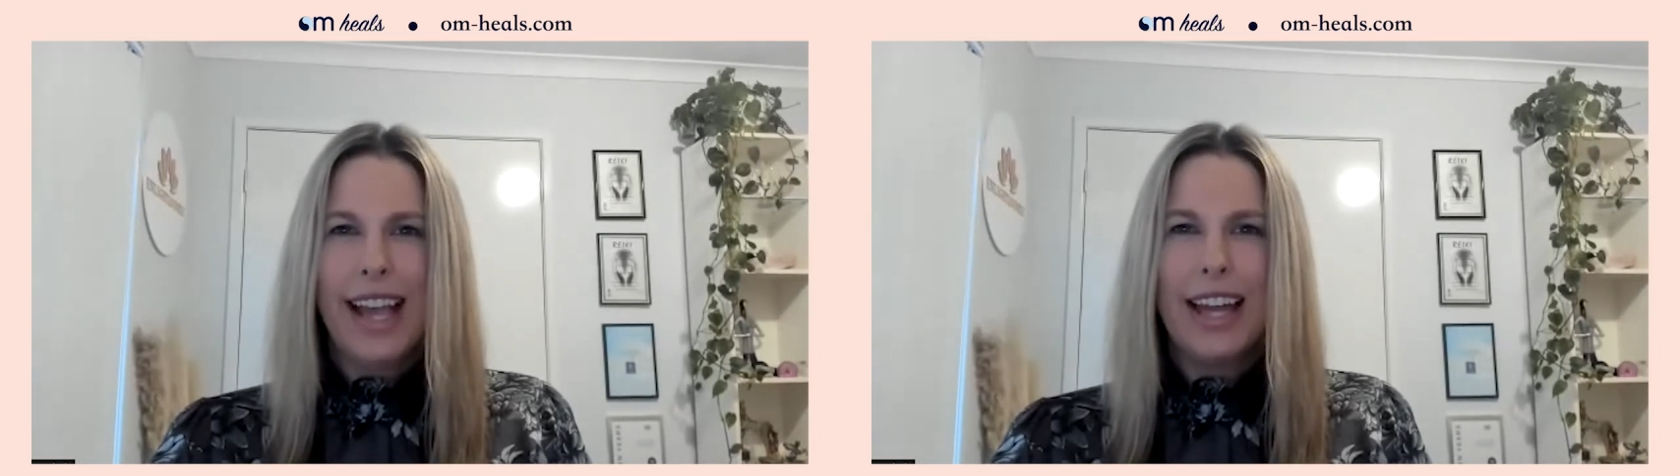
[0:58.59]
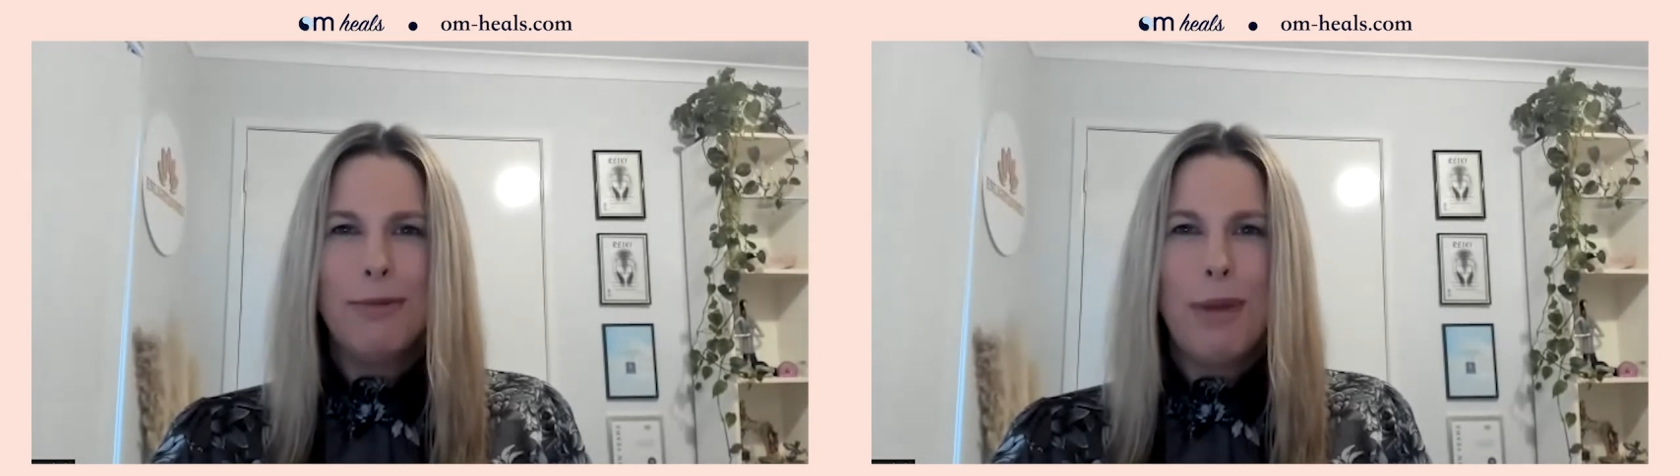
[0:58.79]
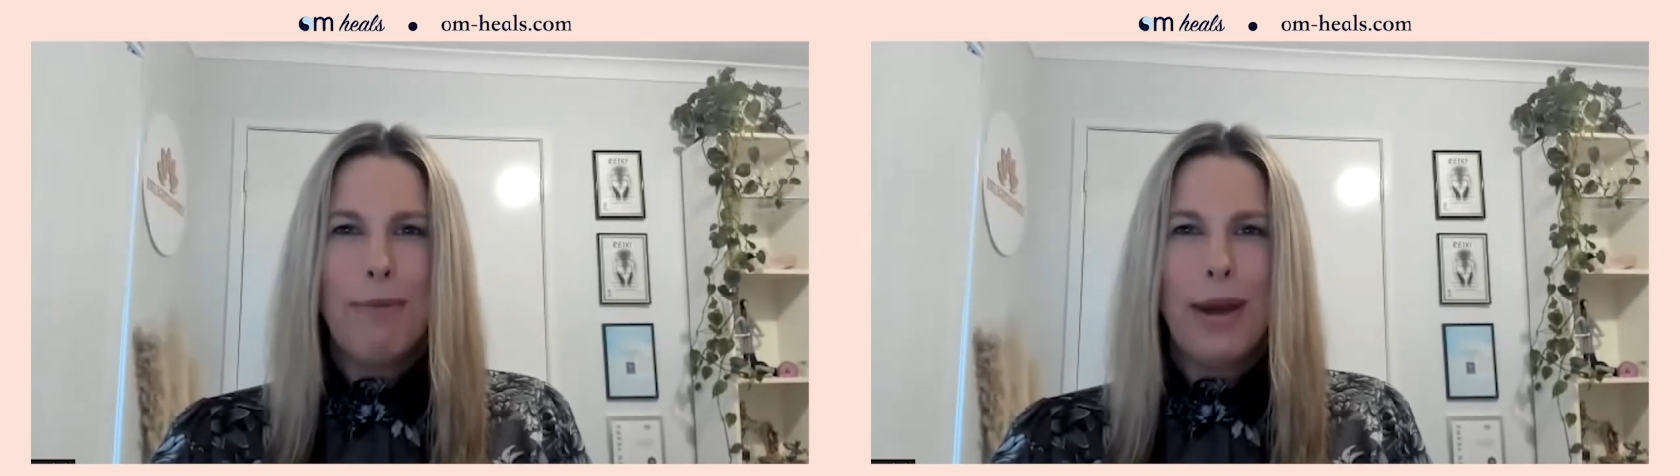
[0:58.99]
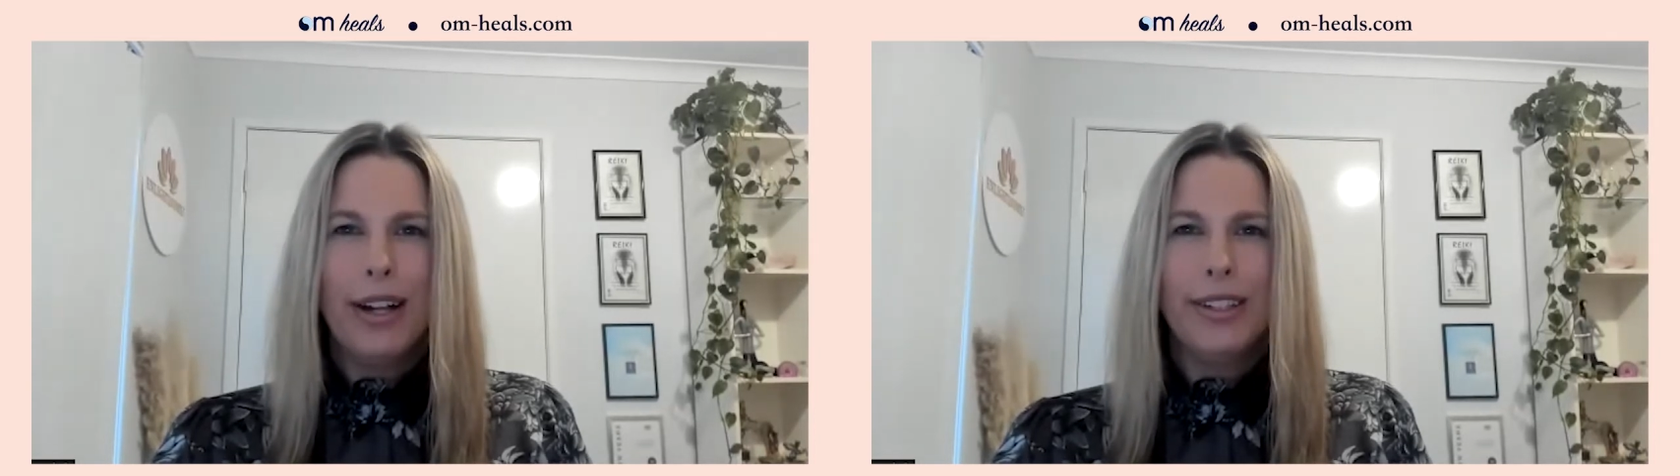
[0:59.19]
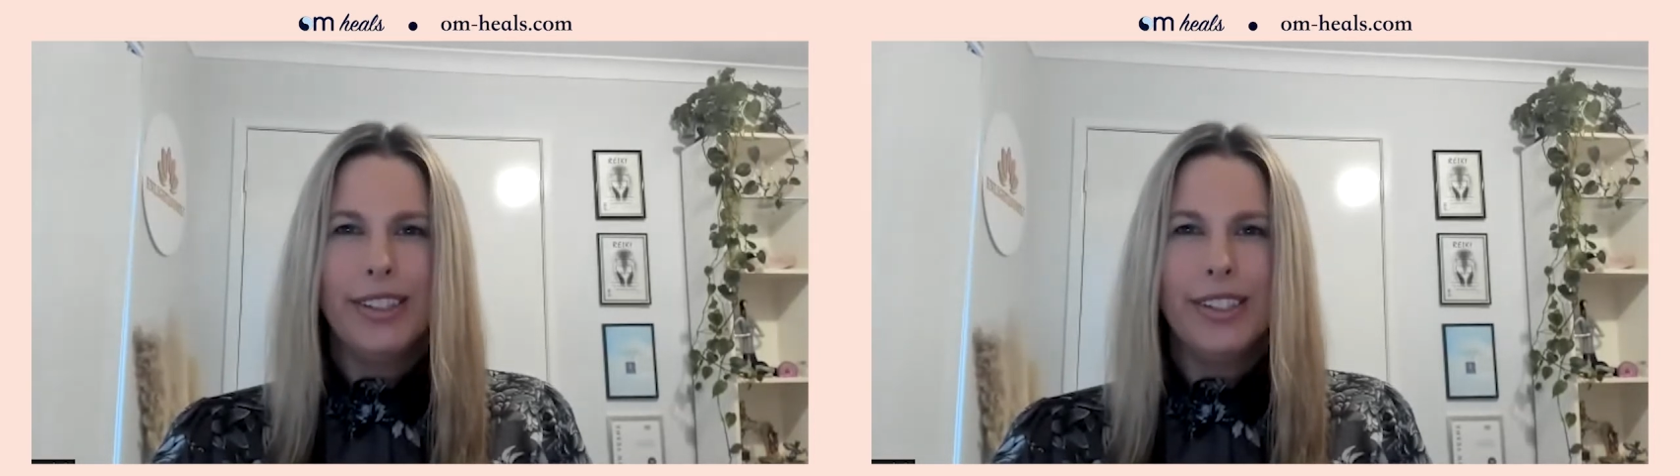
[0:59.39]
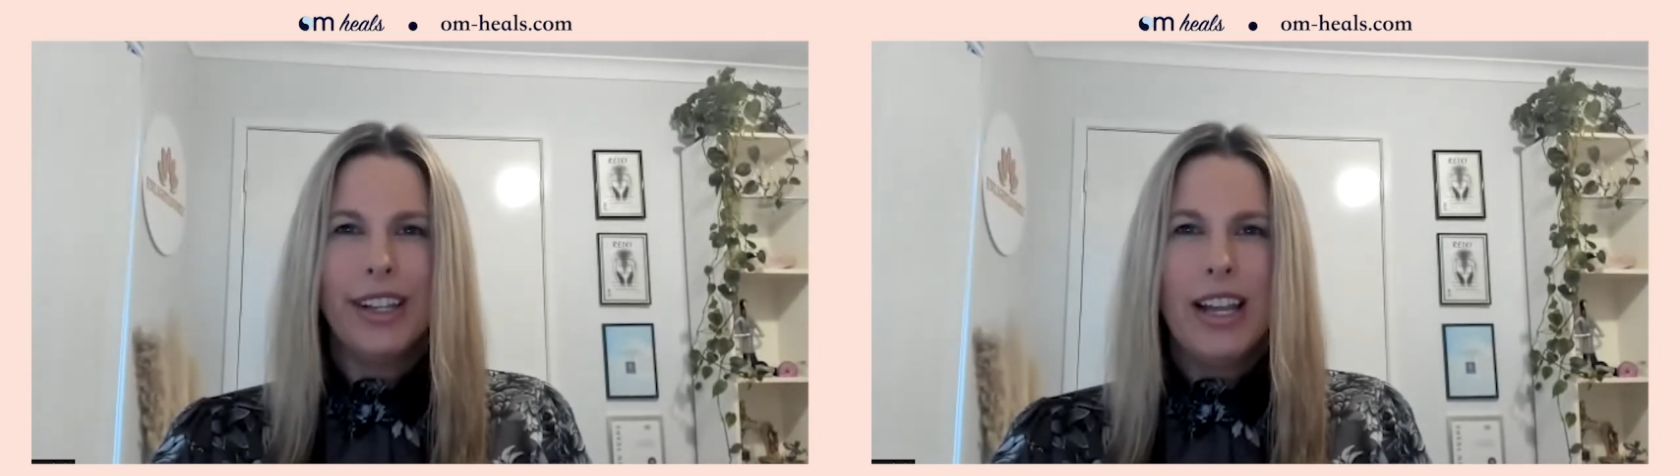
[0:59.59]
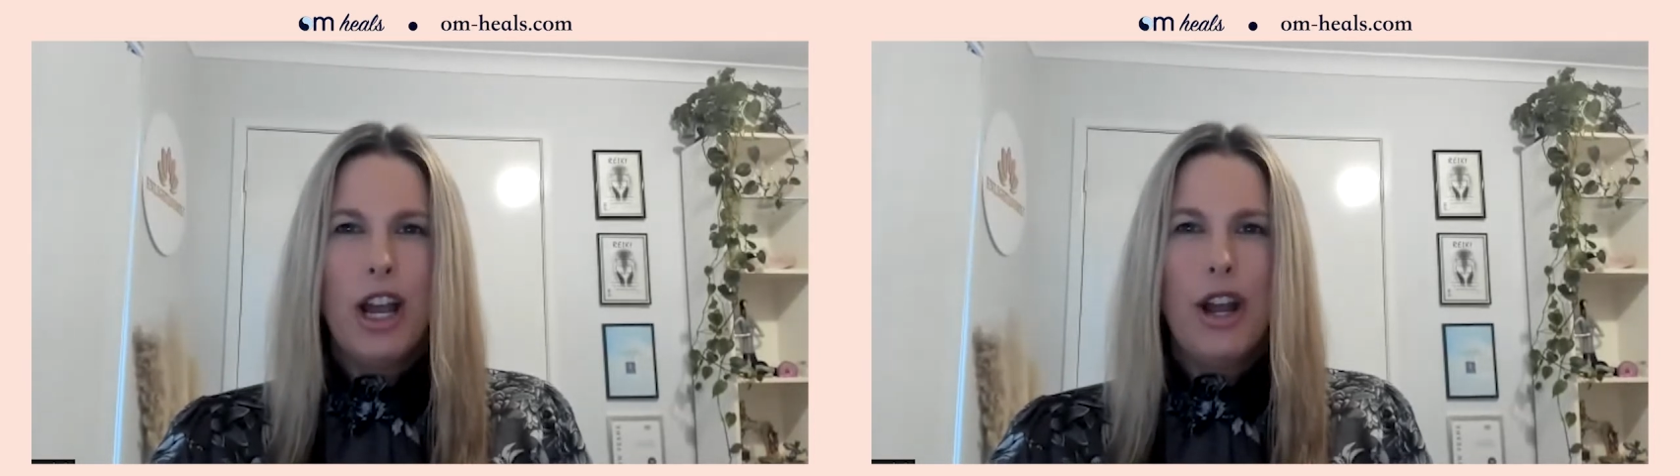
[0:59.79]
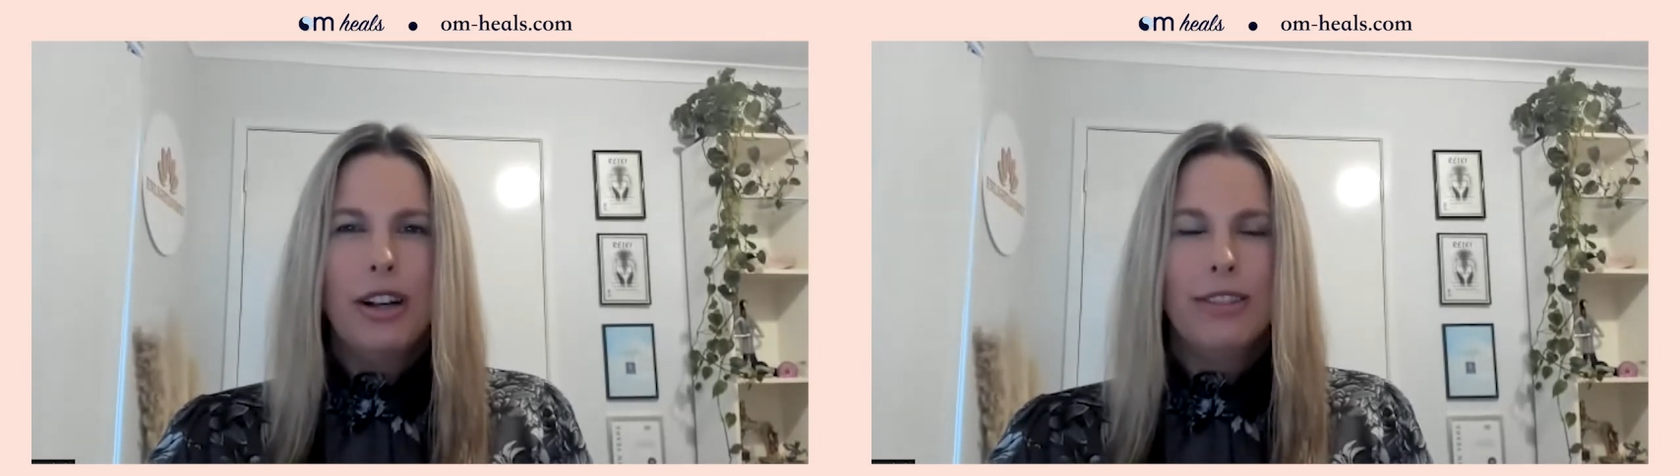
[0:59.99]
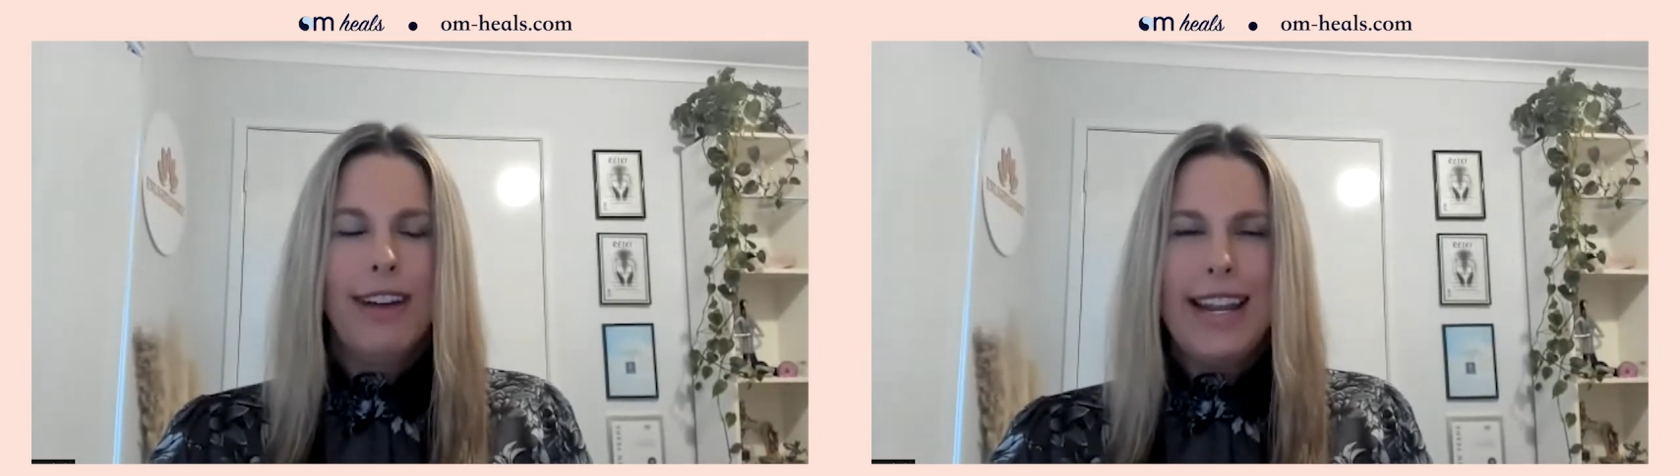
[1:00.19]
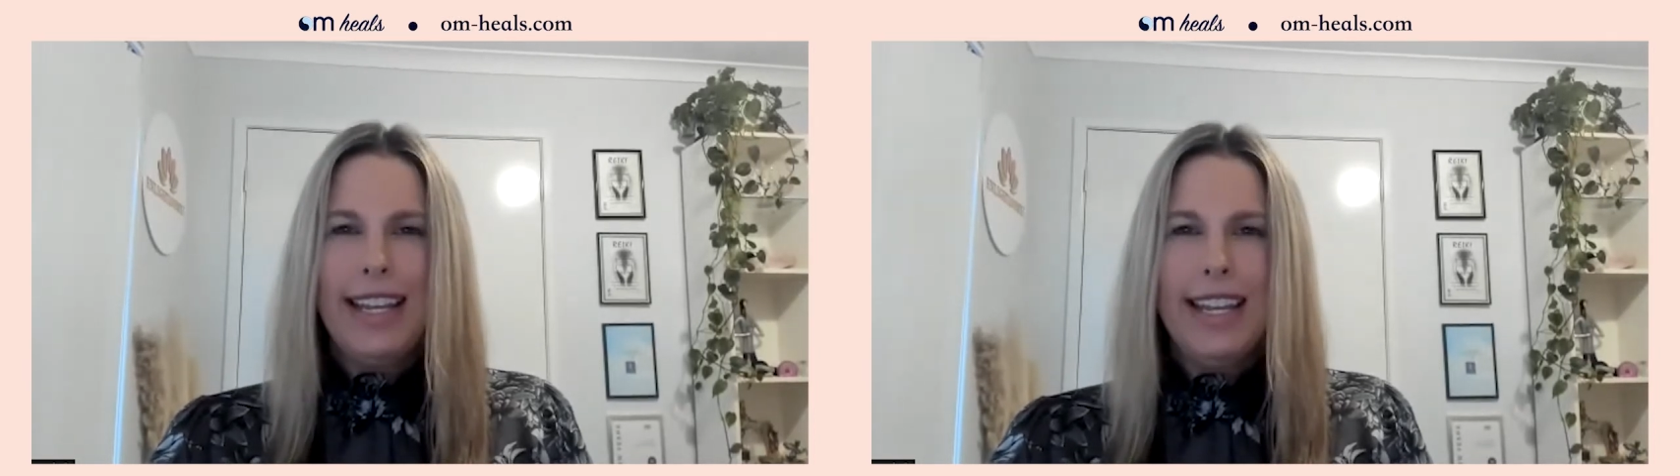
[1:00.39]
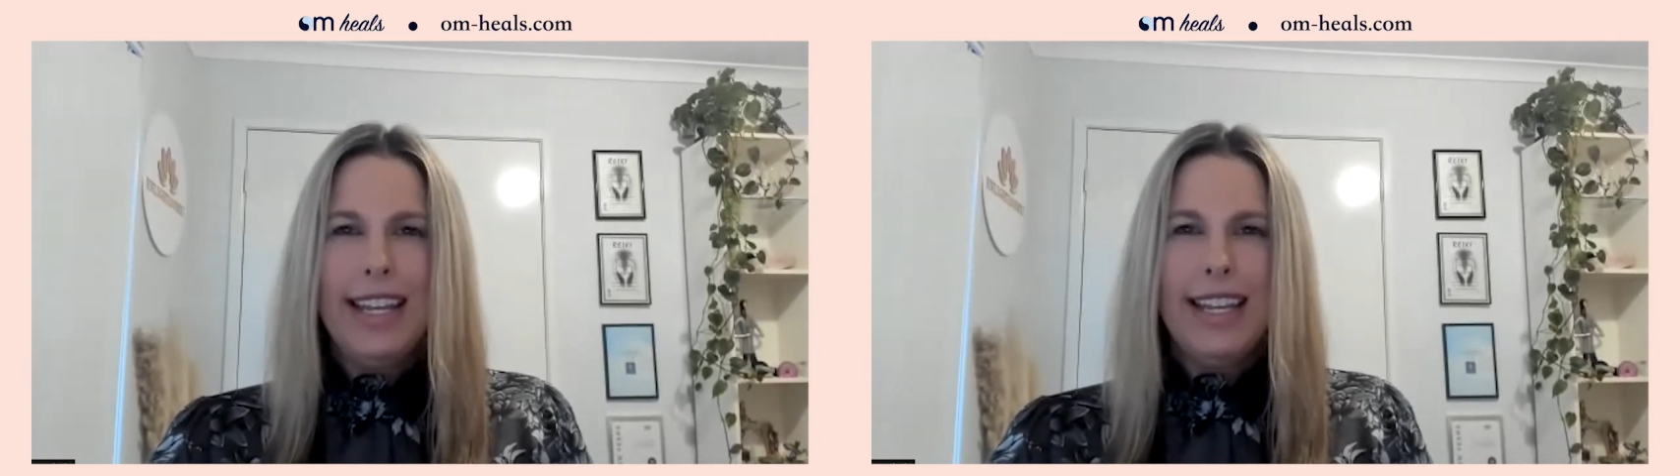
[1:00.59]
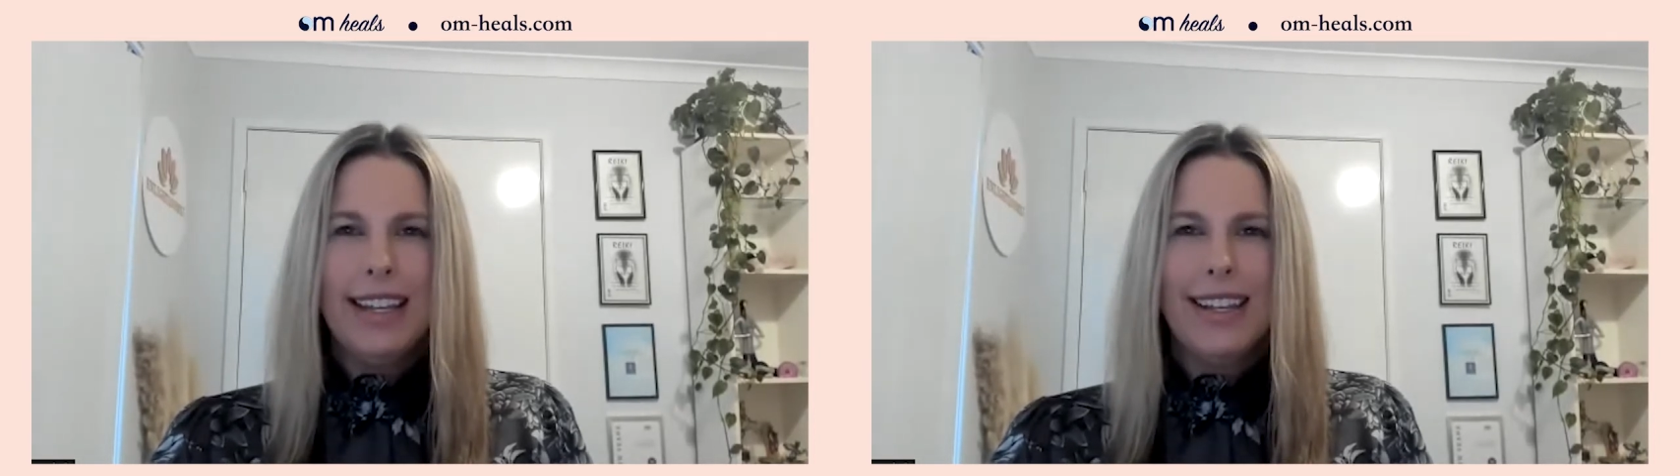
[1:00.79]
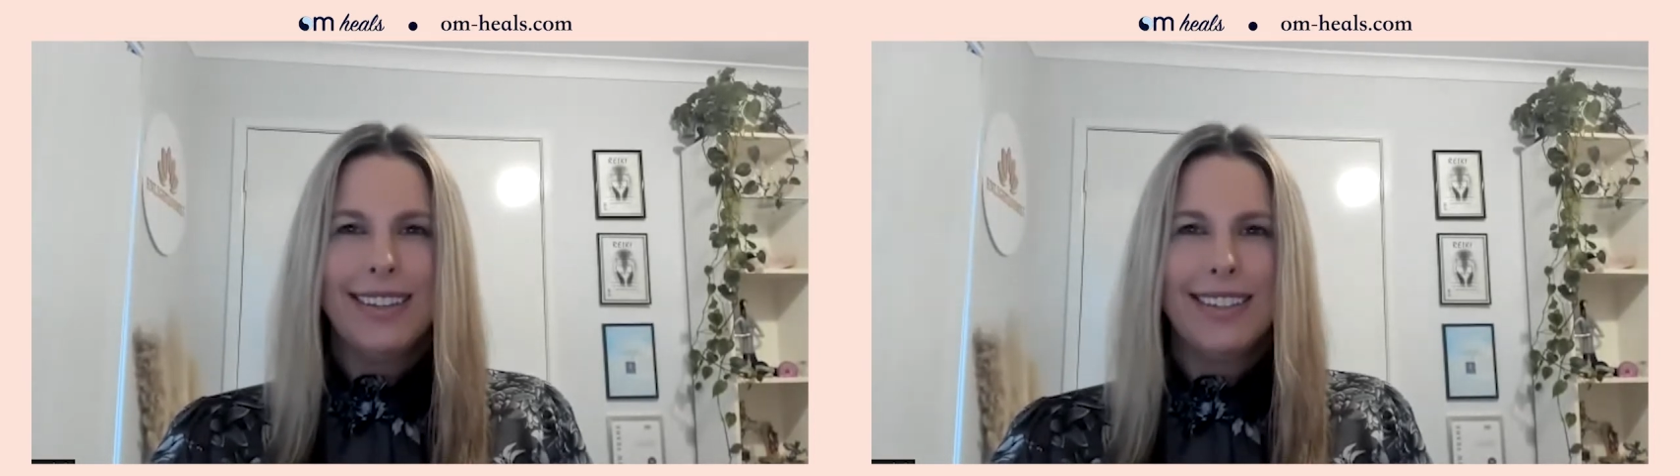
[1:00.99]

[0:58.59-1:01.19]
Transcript: under my belt Reiki,